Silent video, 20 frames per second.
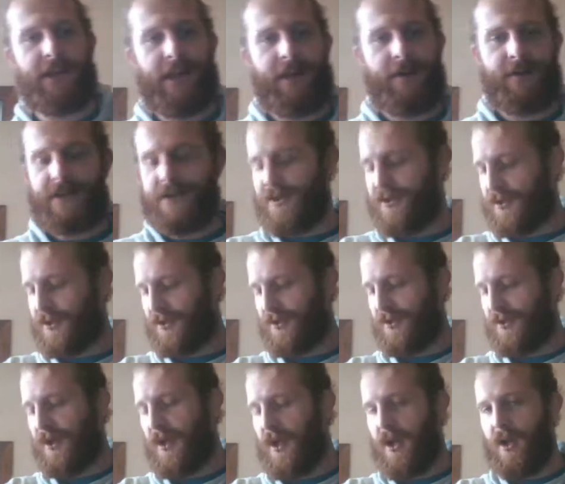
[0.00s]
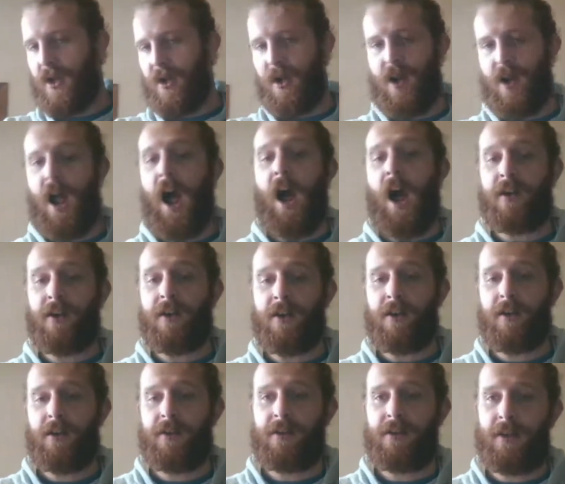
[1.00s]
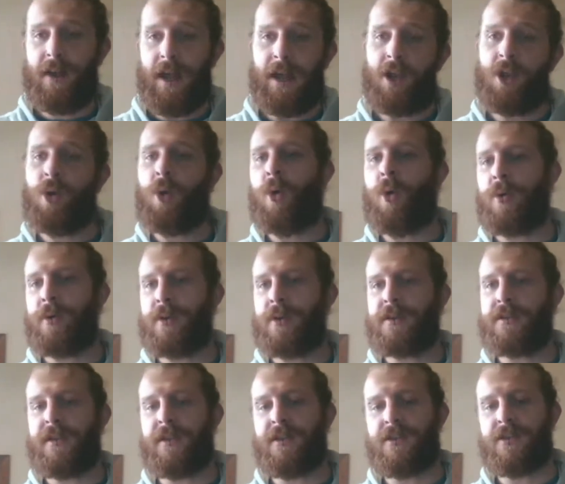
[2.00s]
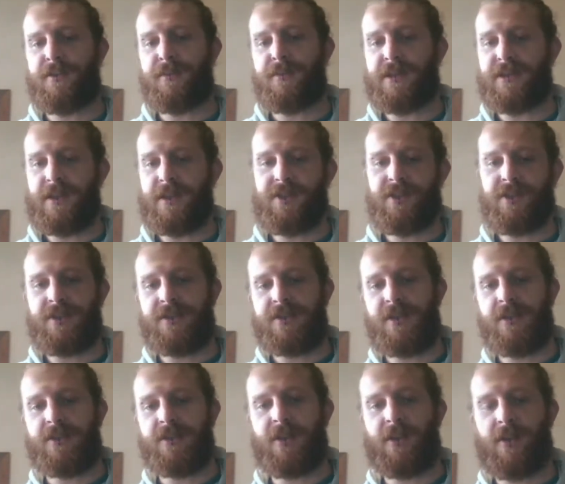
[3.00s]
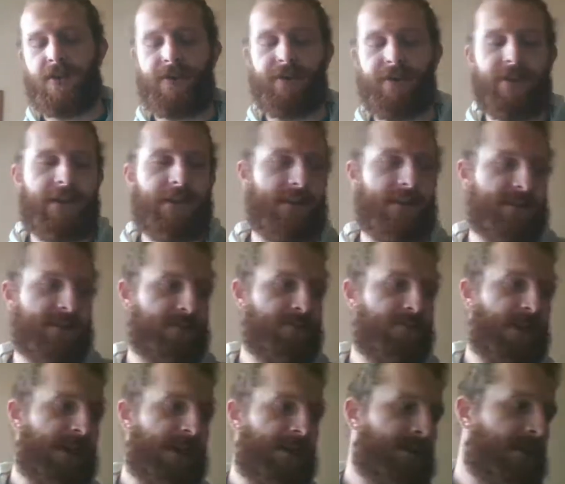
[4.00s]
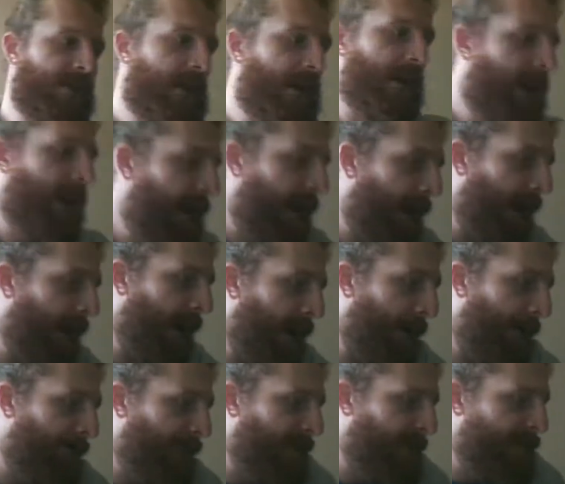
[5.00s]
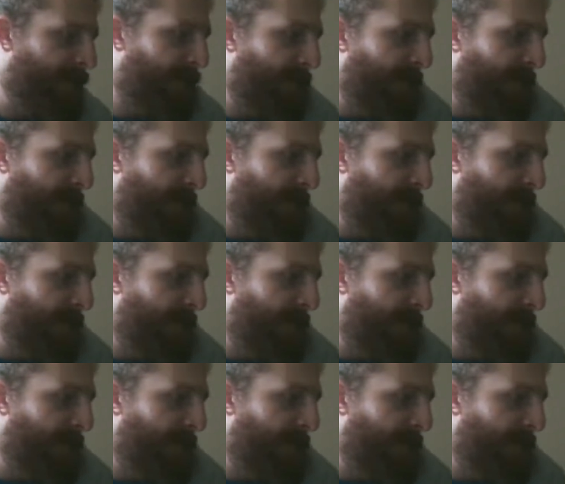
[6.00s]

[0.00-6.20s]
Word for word: allow us to lock like corners into position so that the whole thing doesn't bend. Um, so